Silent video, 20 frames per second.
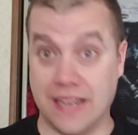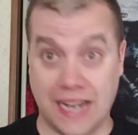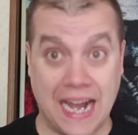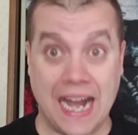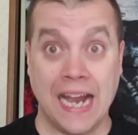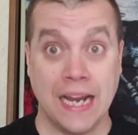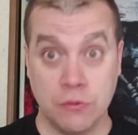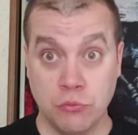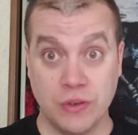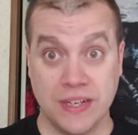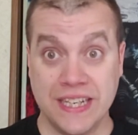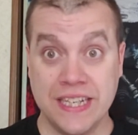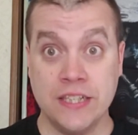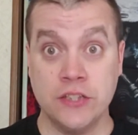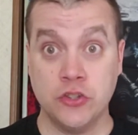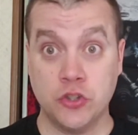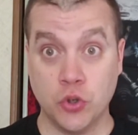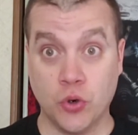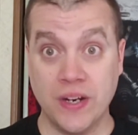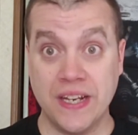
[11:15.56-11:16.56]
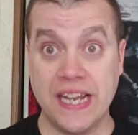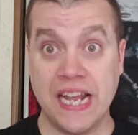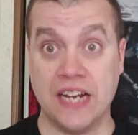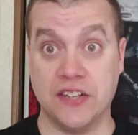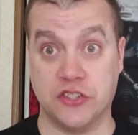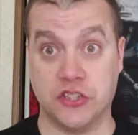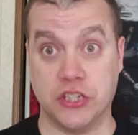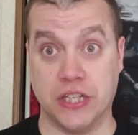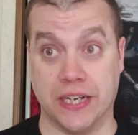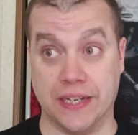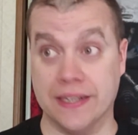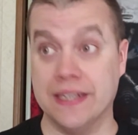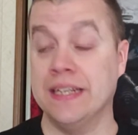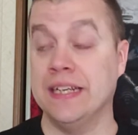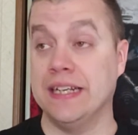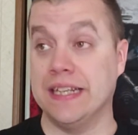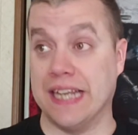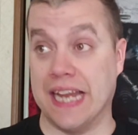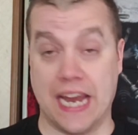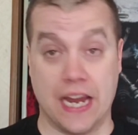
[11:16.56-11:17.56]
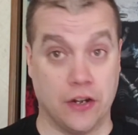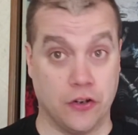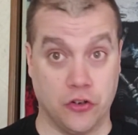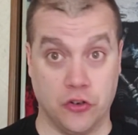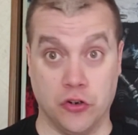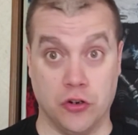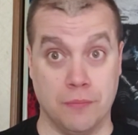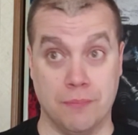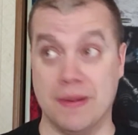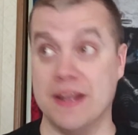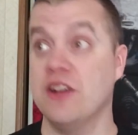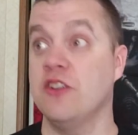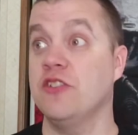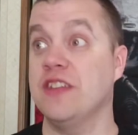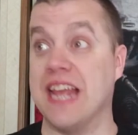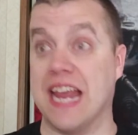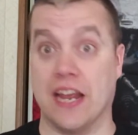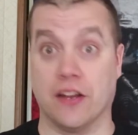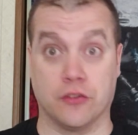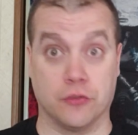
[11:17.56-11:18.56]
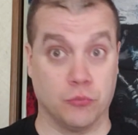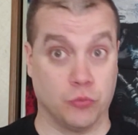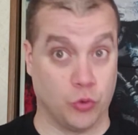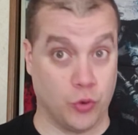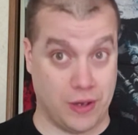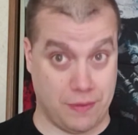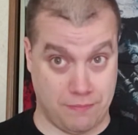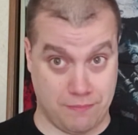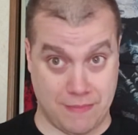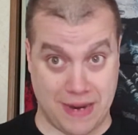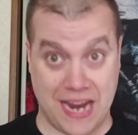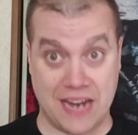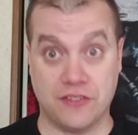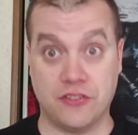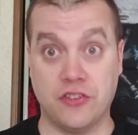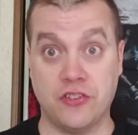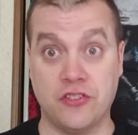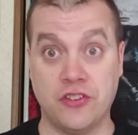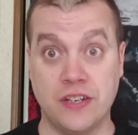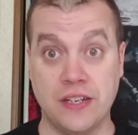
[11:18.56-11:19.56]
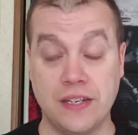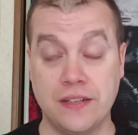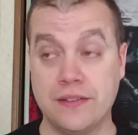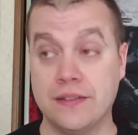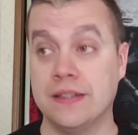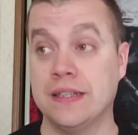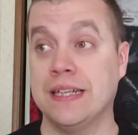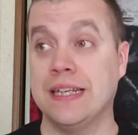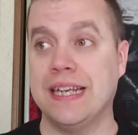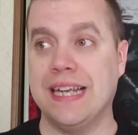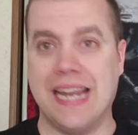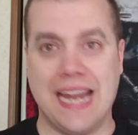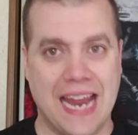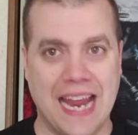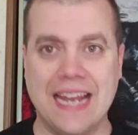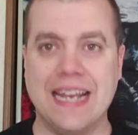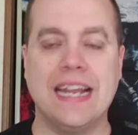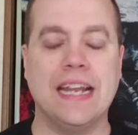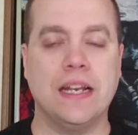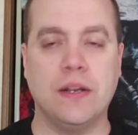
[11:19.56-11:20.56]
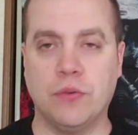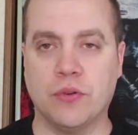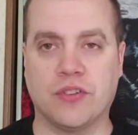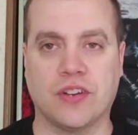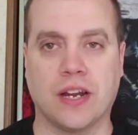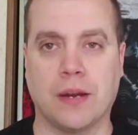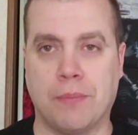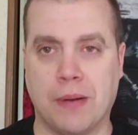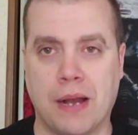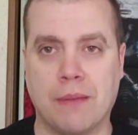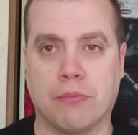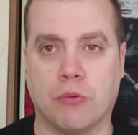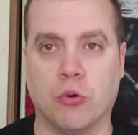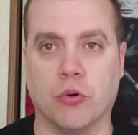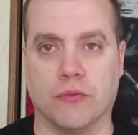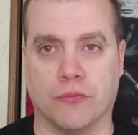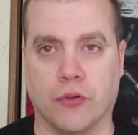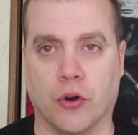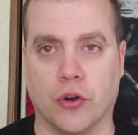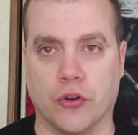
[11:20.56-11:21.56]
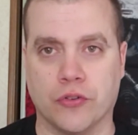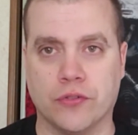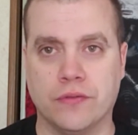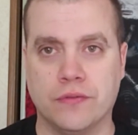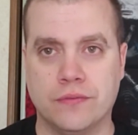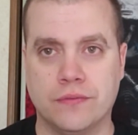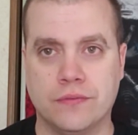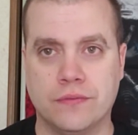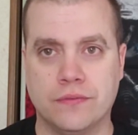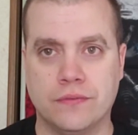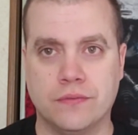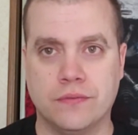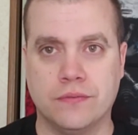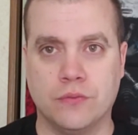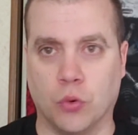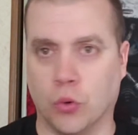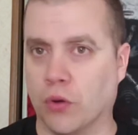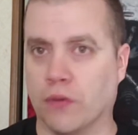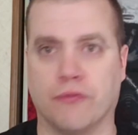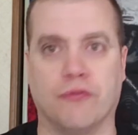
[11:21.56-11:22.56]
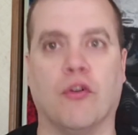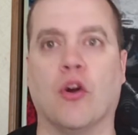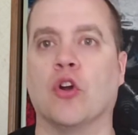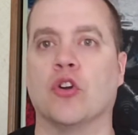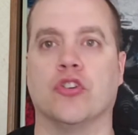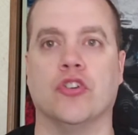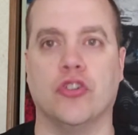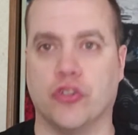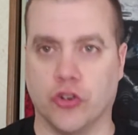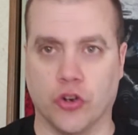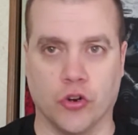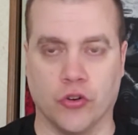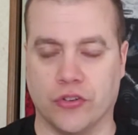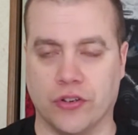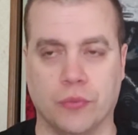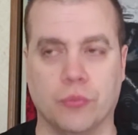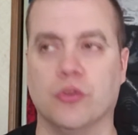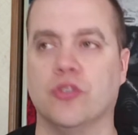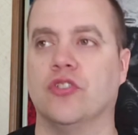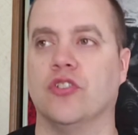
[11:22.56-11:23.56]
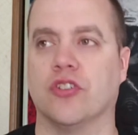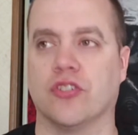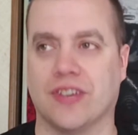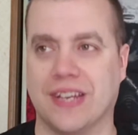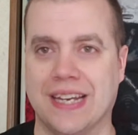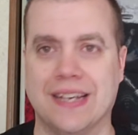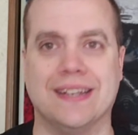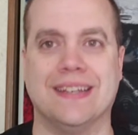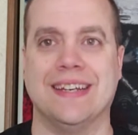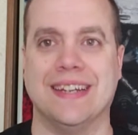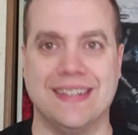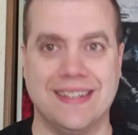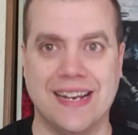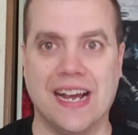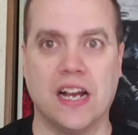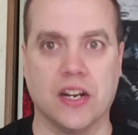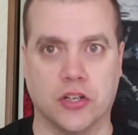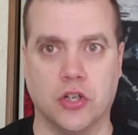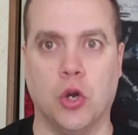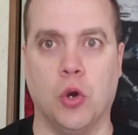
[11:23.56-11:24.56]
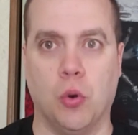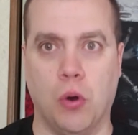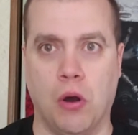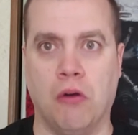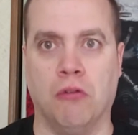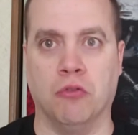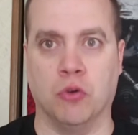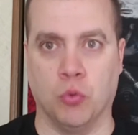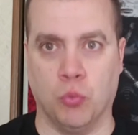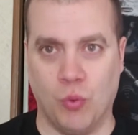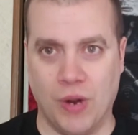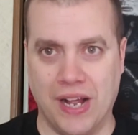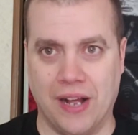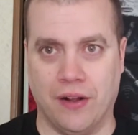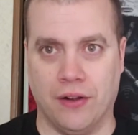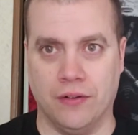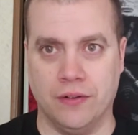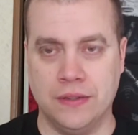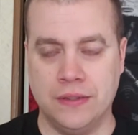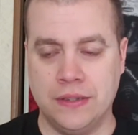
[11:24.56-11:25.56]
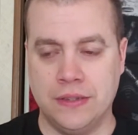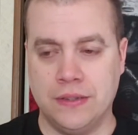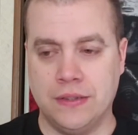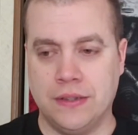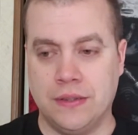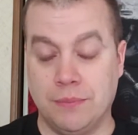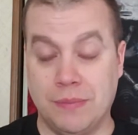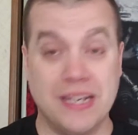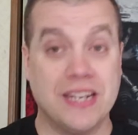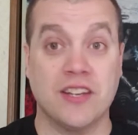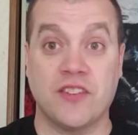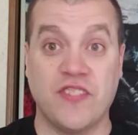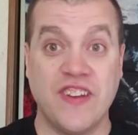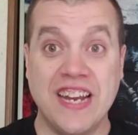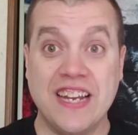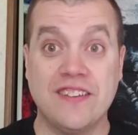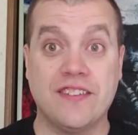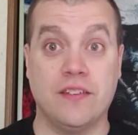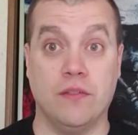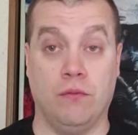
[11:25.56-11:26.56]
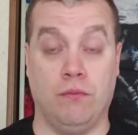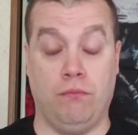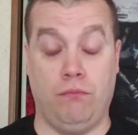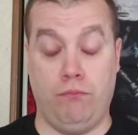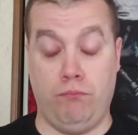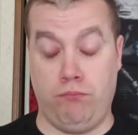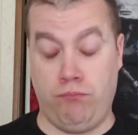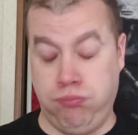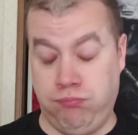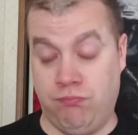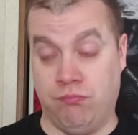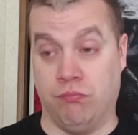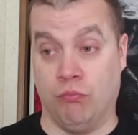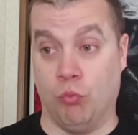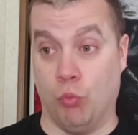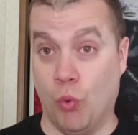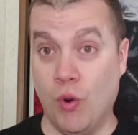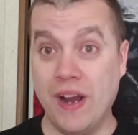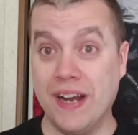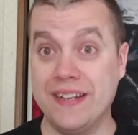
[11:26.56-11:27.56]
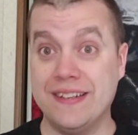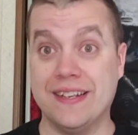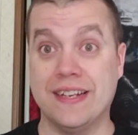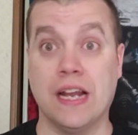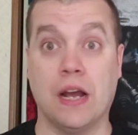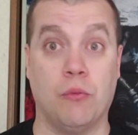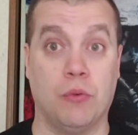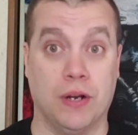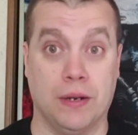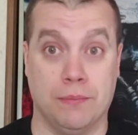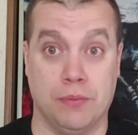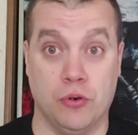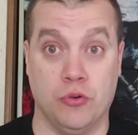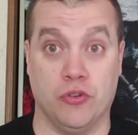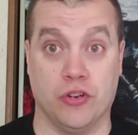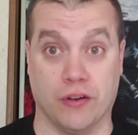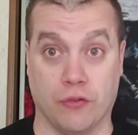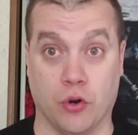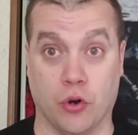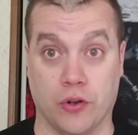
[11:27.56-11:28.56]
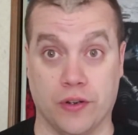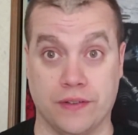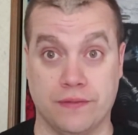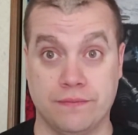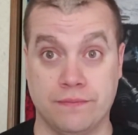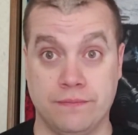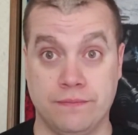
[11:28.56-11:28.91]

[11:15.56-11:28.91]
I really enjoyed that shit. They had a good build. They had some great matches in it. And then it was like a popcorn fart. Or a fart in church. It was just, it did not go over well. Because fans, one, did not want to boo Jeff Hardy.